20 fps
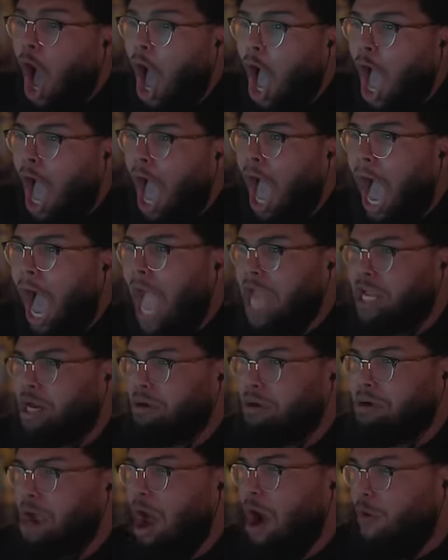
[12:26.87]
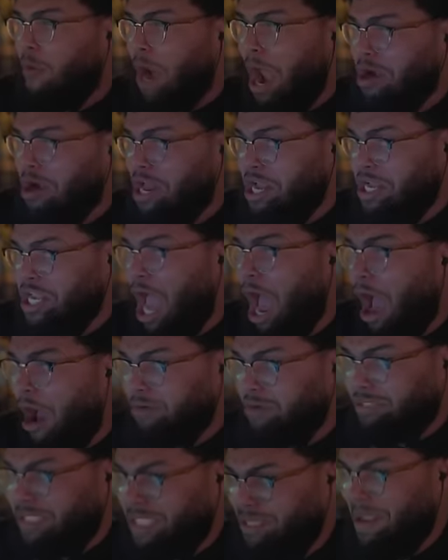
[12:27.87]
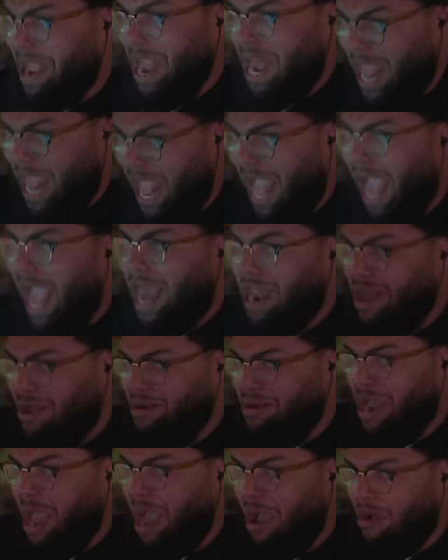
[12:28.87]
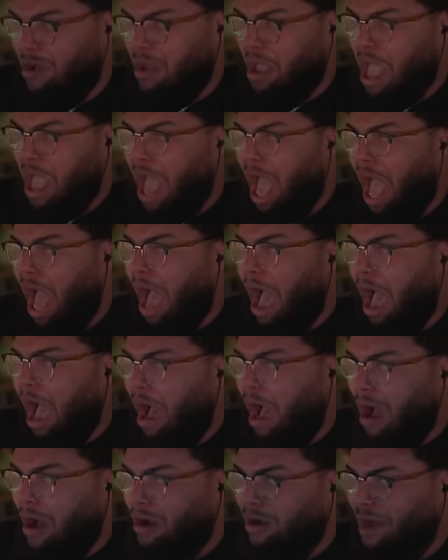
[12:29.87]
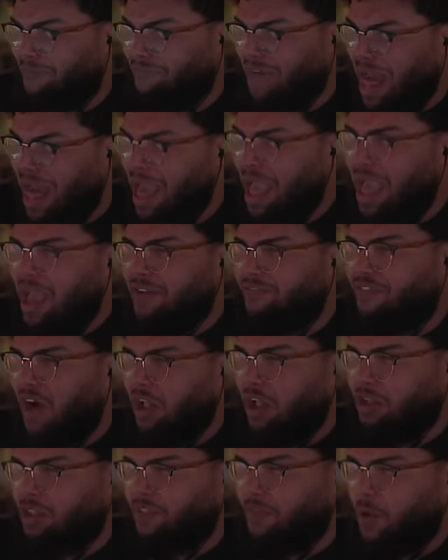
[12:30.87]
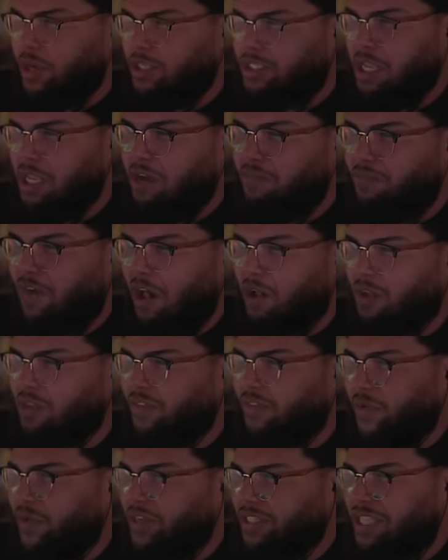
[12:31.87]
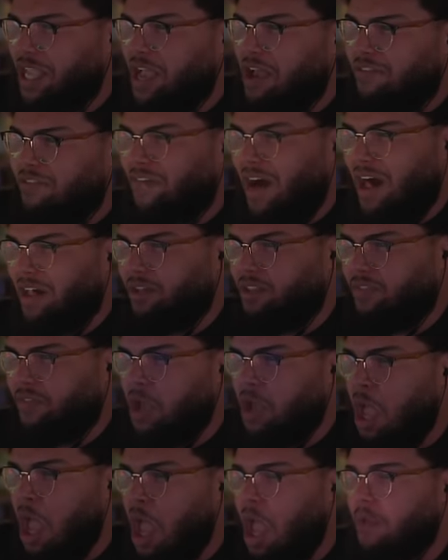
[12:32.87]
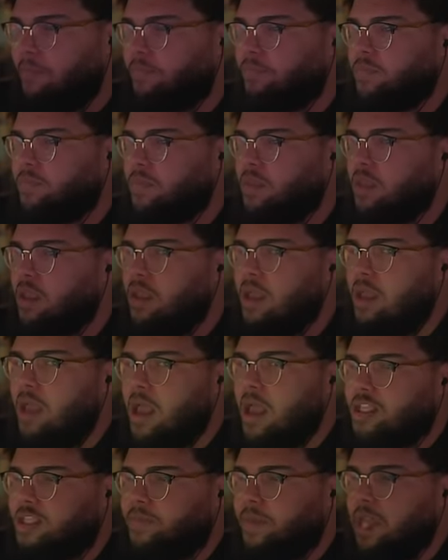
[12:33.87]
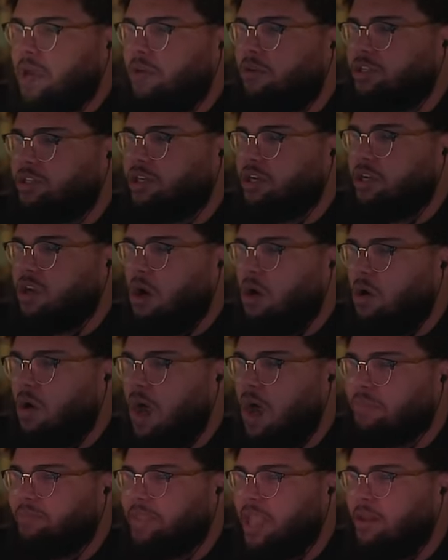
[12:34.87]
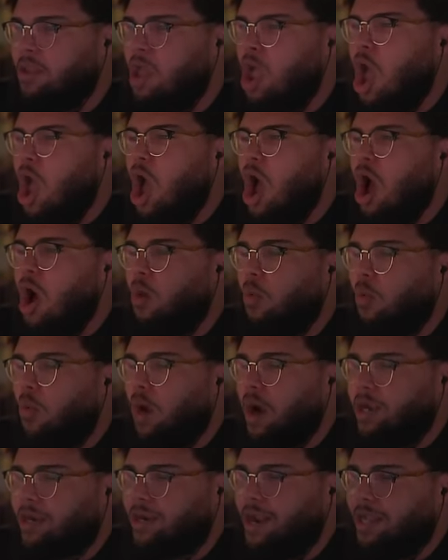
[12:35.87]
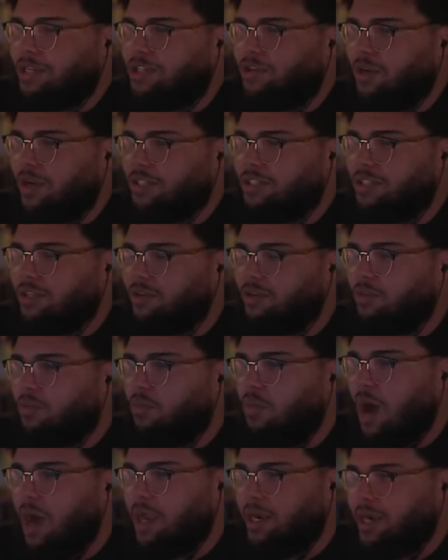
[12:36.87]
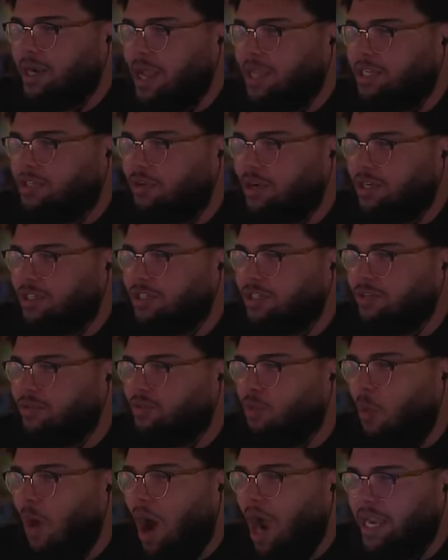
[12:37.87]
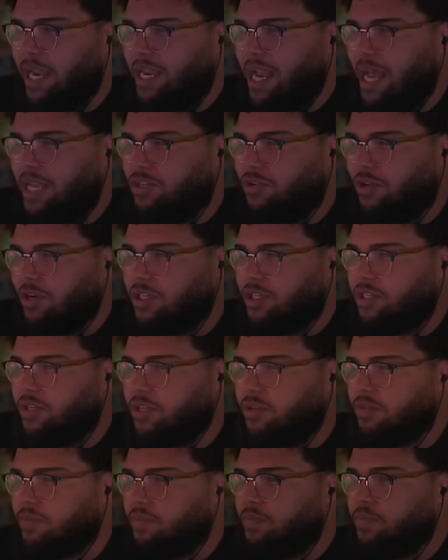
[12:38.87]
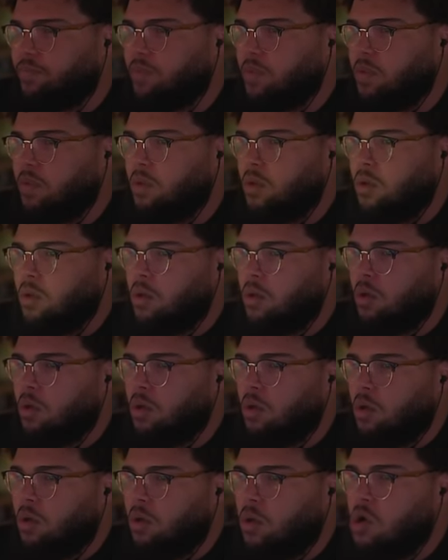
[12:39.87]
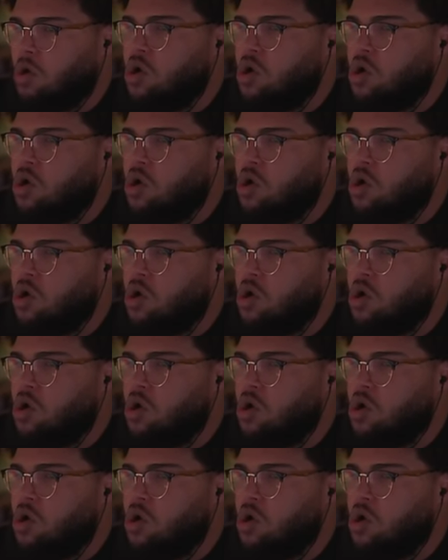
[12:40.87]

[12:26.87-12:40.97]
I don't know where to go, Smitty. I don't know. Oh, follow, follow the voice. Follow the voice. Follow the voice. Smitty, I want um, you to um, know I'm dead. I'll be honest, buddy. Why this isn't the right way. You? Why did I trust you? Why did I trust this you? This way, this way.